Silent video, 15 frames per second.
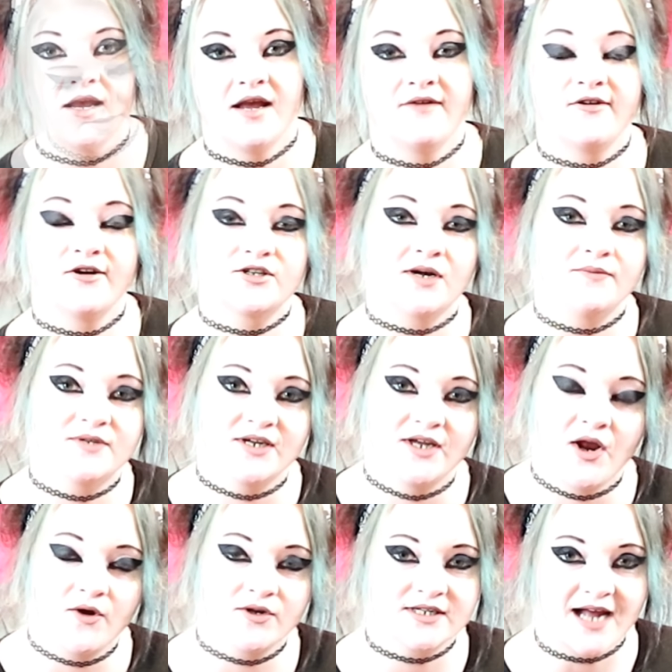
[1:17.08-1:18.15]
If you're adopting
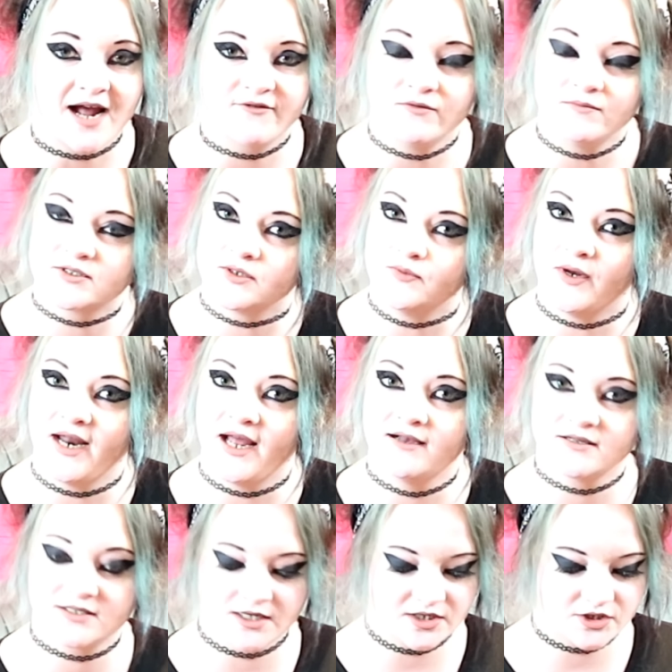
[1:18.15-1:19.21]
an older cat from someone
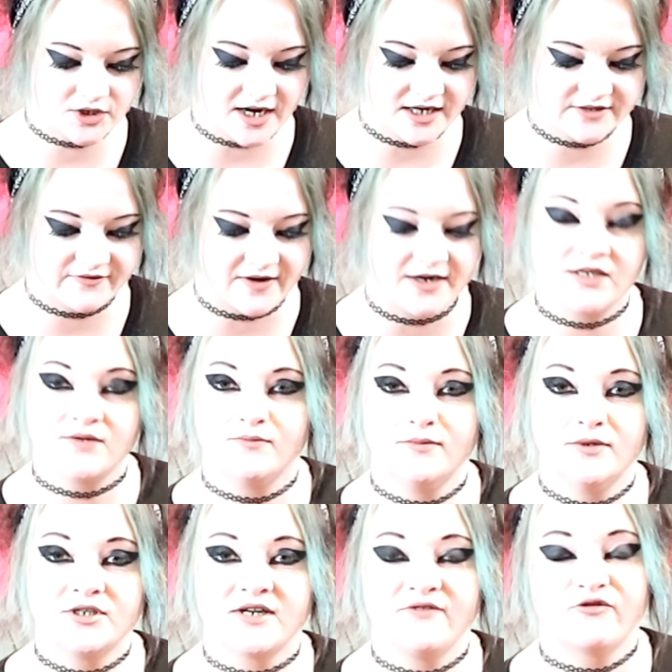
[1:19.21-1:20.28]
else, try to find as
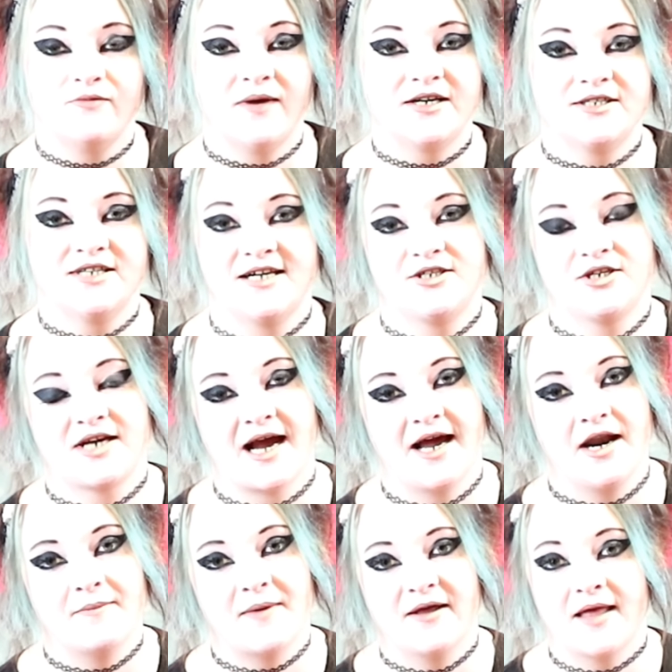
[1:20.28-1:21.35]
much information as you
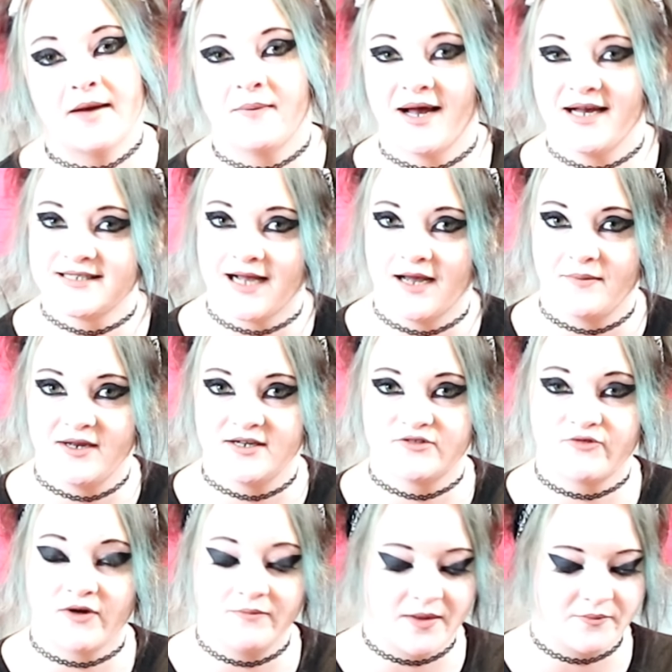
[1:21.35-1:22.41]
can about their past habits
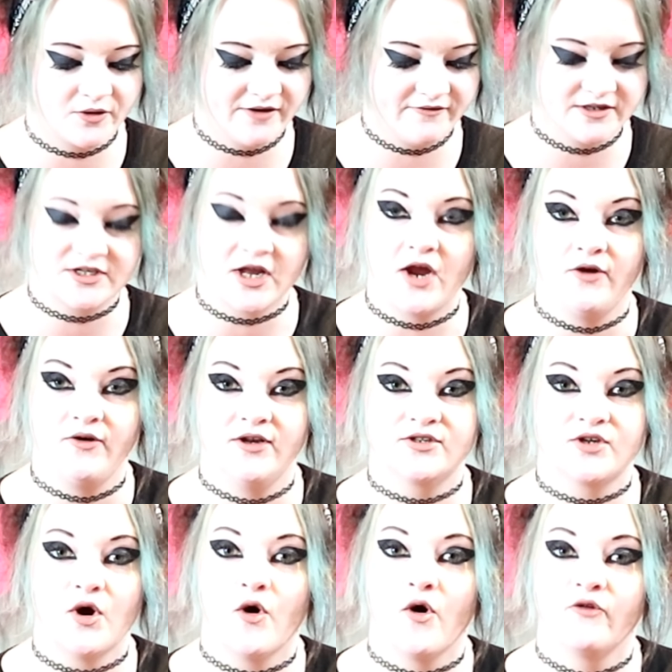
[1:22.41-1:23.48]
from their previous
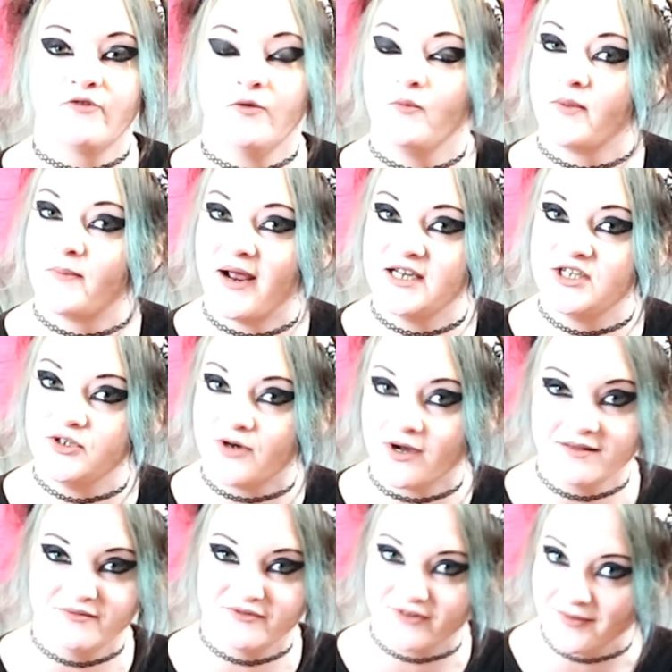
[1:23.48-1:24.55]
owners or from the place you
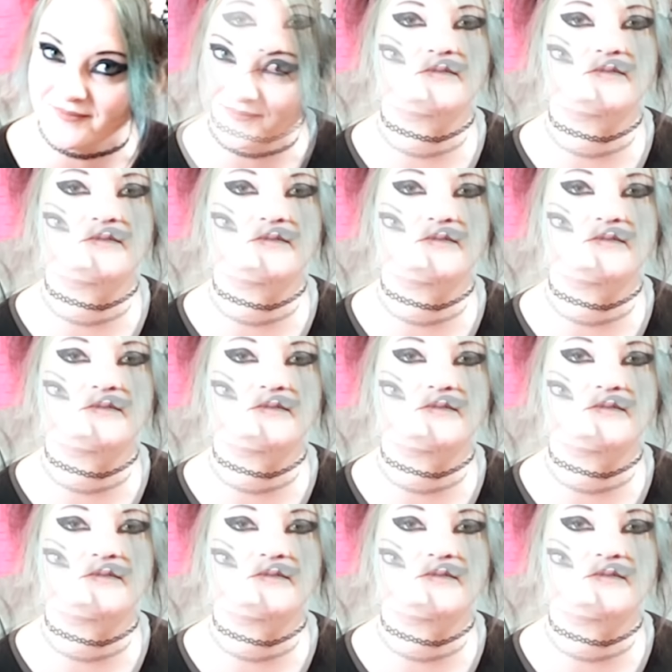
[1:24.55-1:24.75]
got them from.